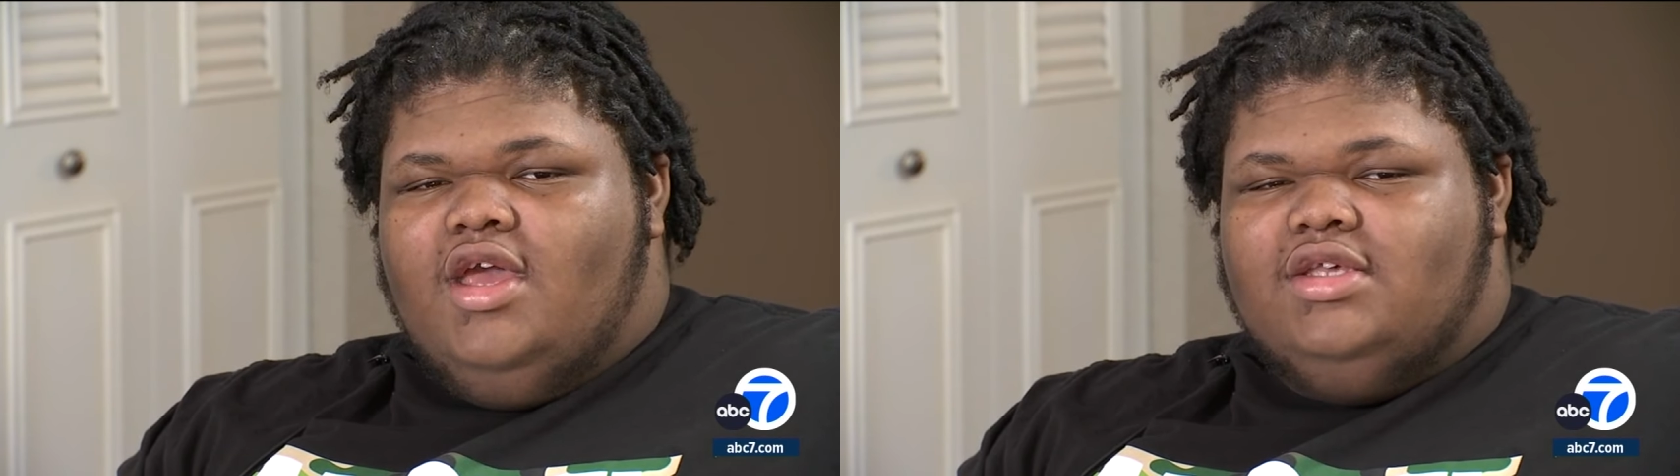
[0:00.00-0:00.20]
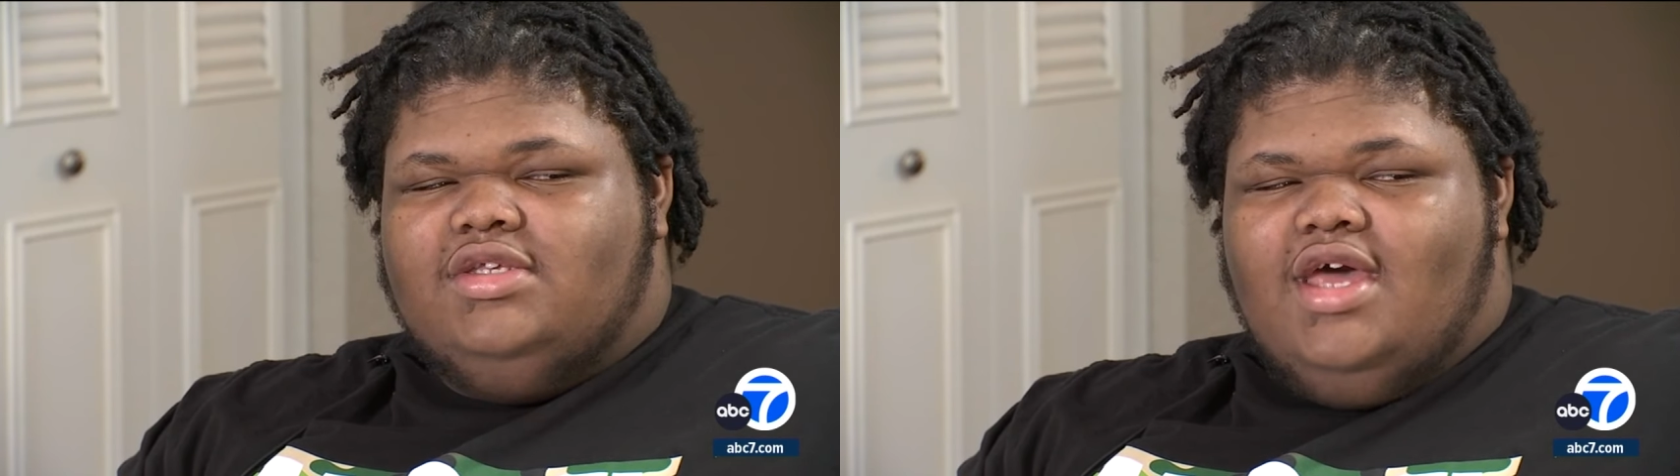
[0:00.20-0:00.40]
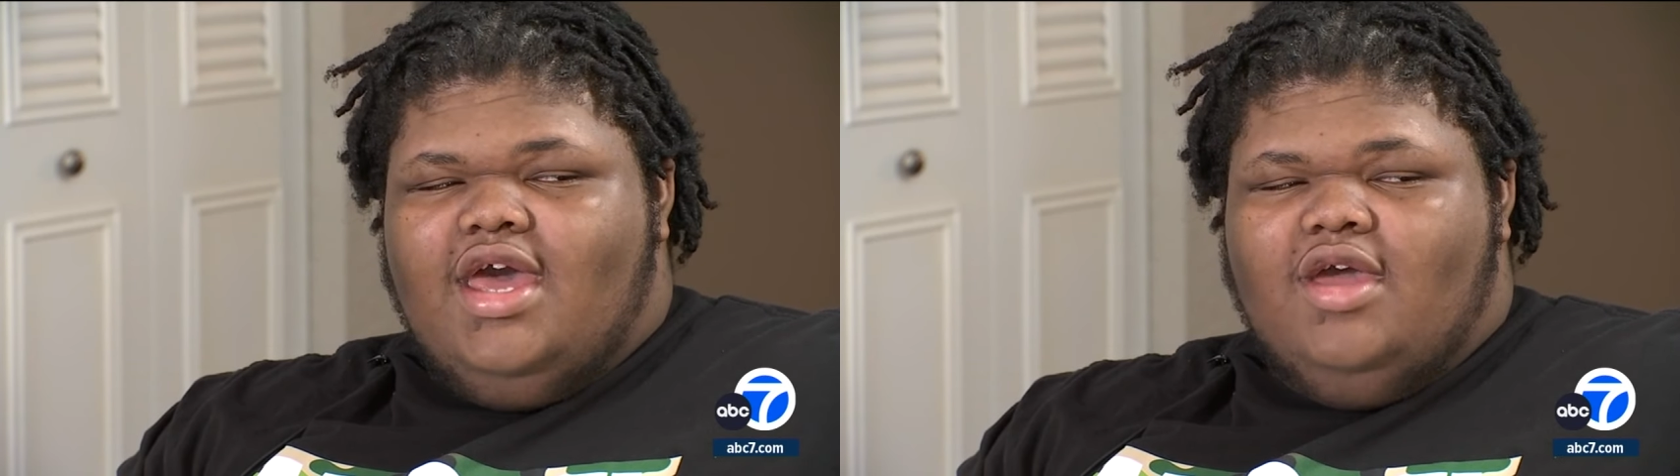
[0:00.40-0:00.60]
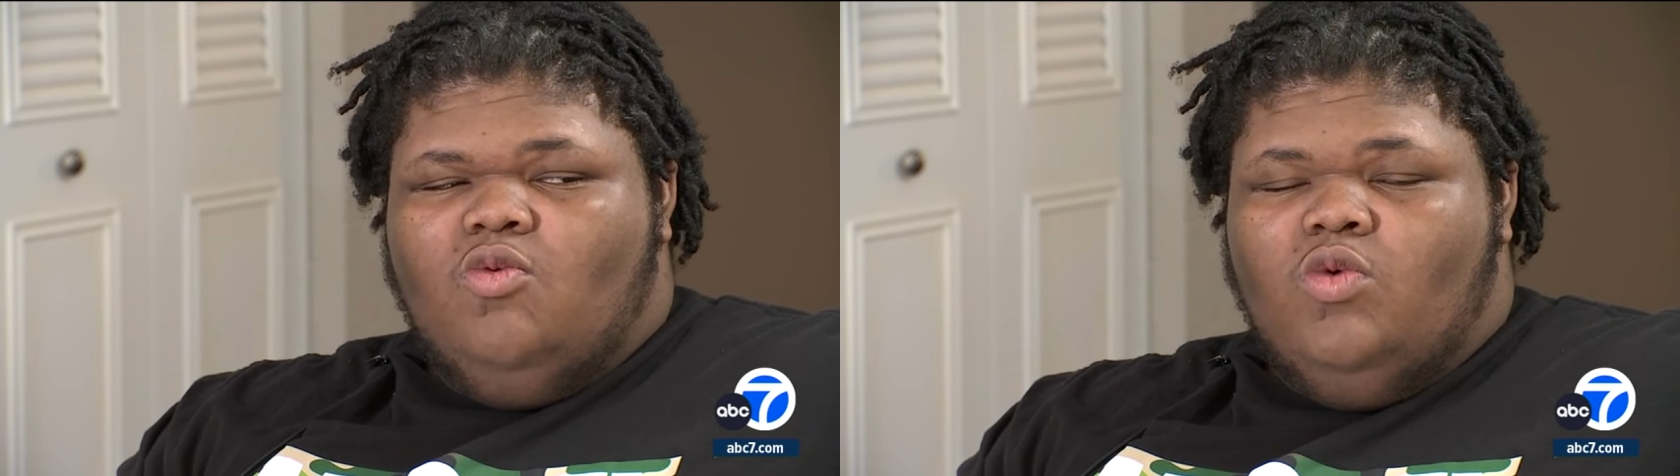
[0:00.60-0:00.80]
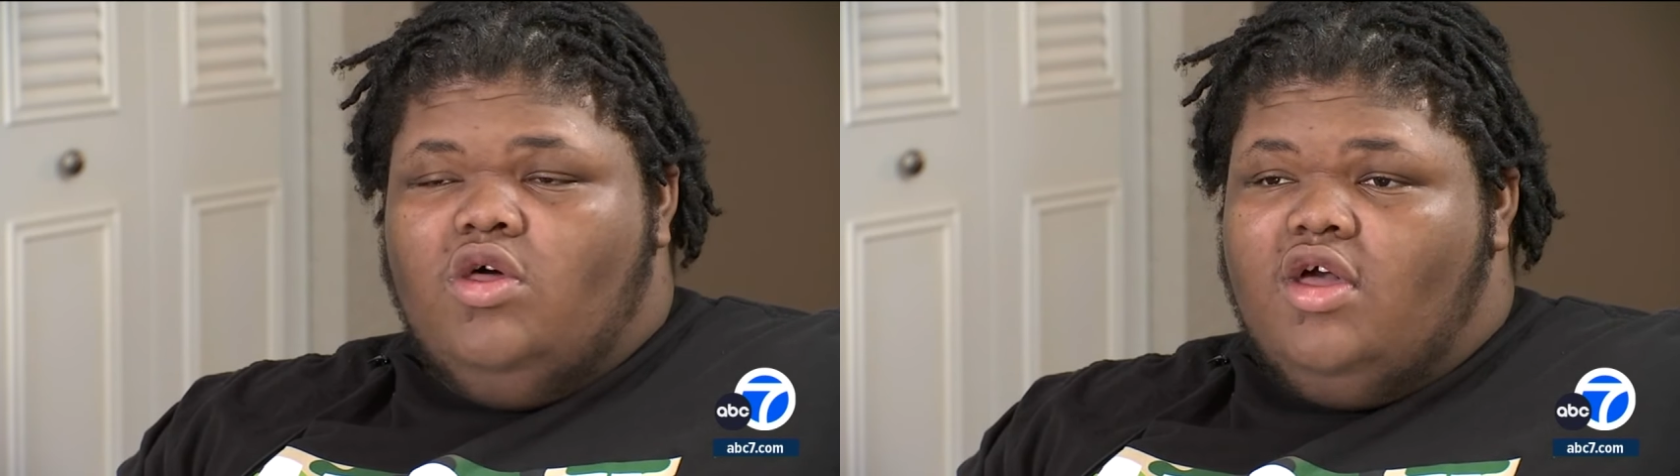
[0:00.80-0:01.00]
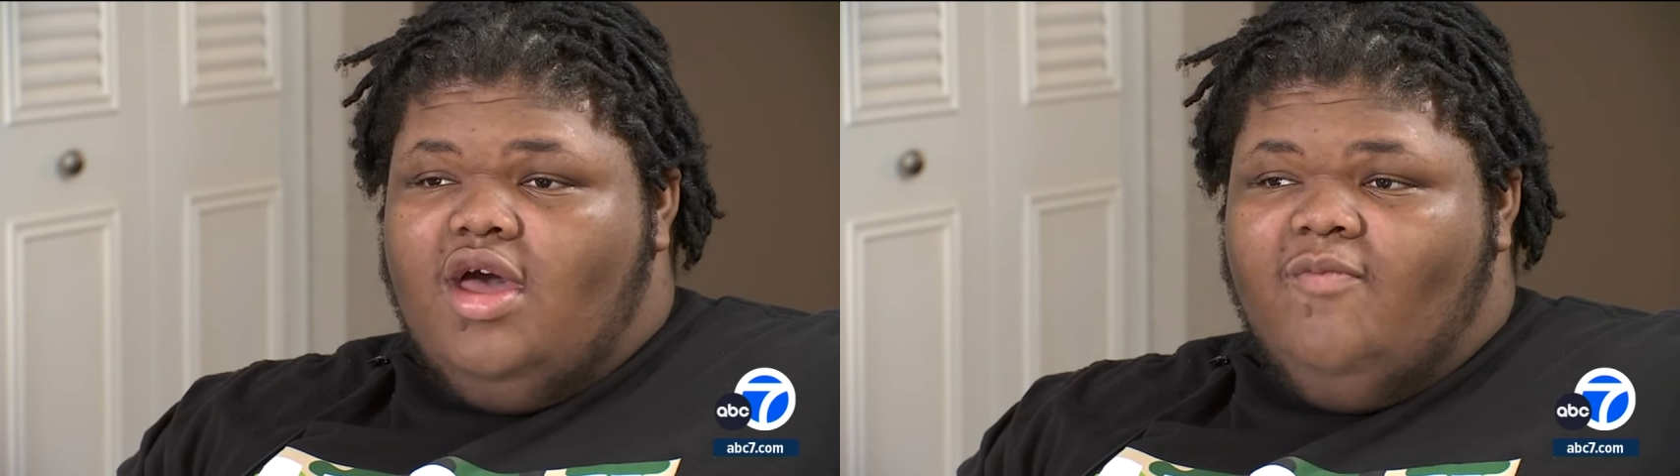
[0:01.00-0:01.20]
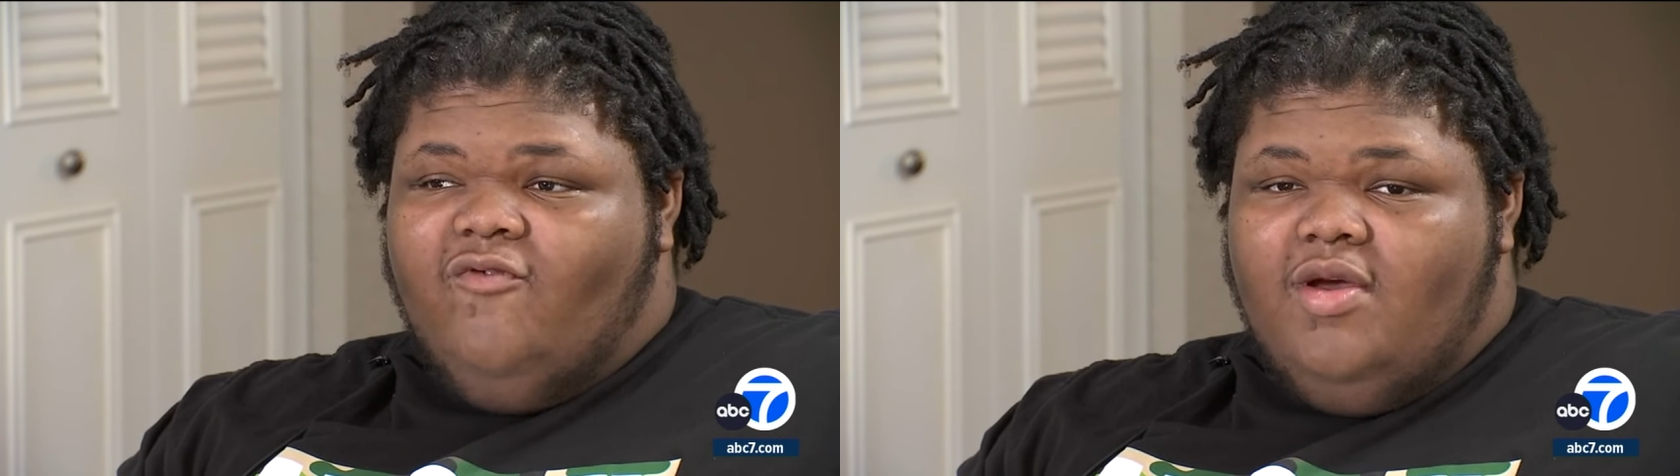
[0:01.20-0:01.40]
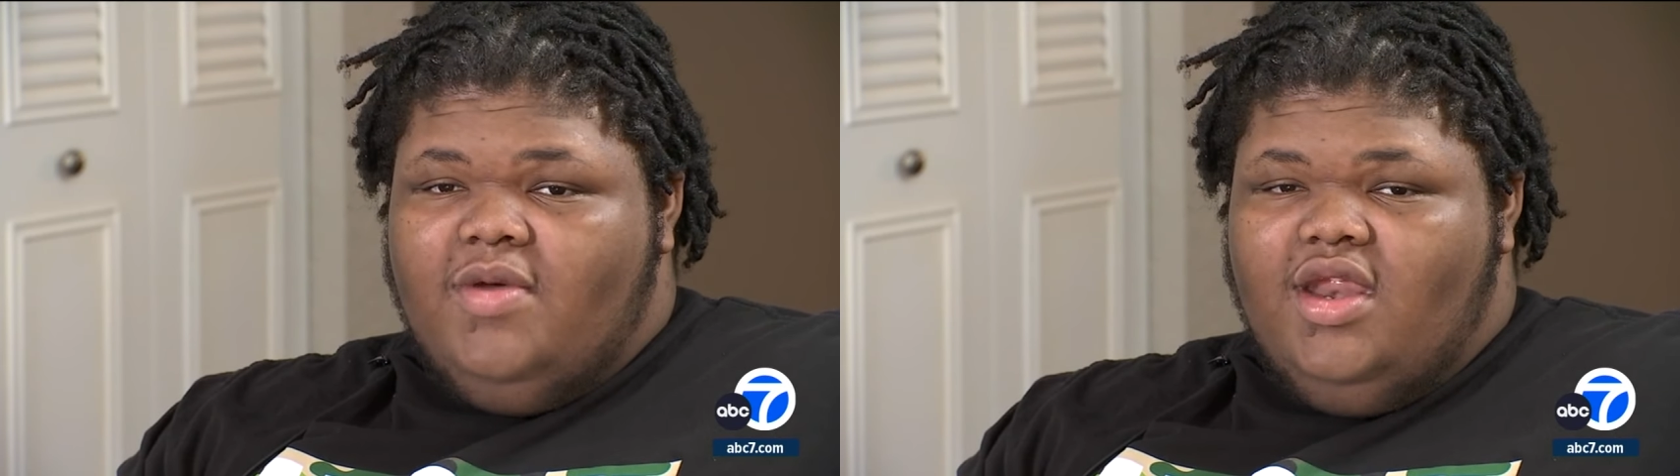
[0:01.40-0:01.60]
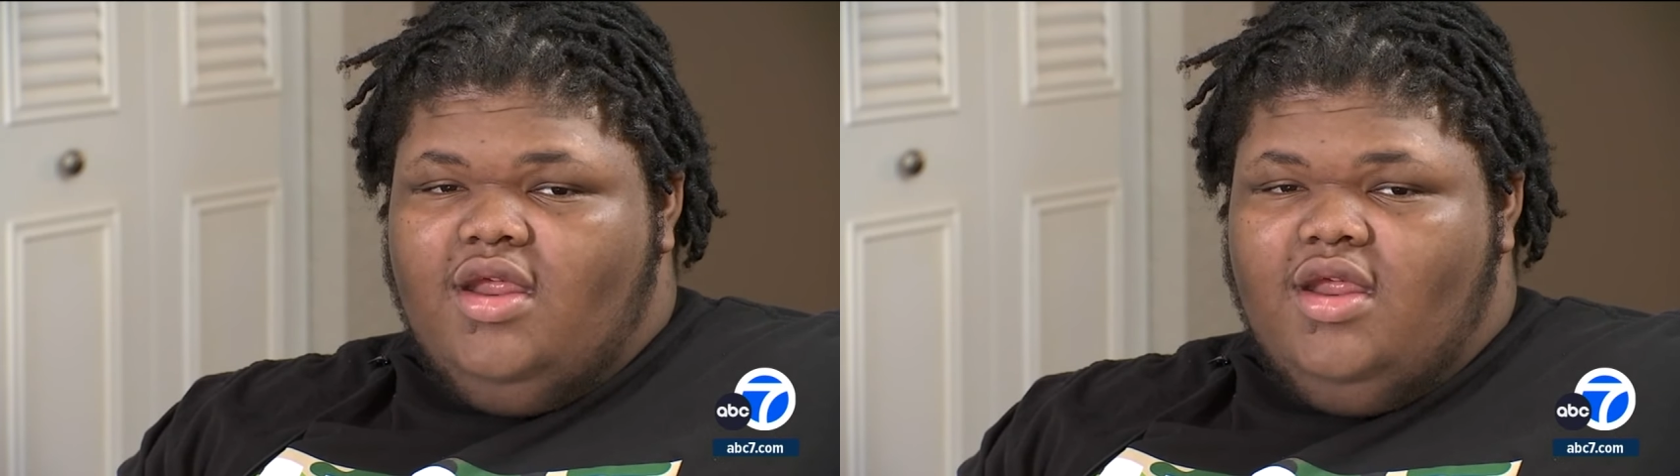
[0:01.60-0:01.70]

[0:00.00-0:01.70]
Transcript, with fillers: things that will come from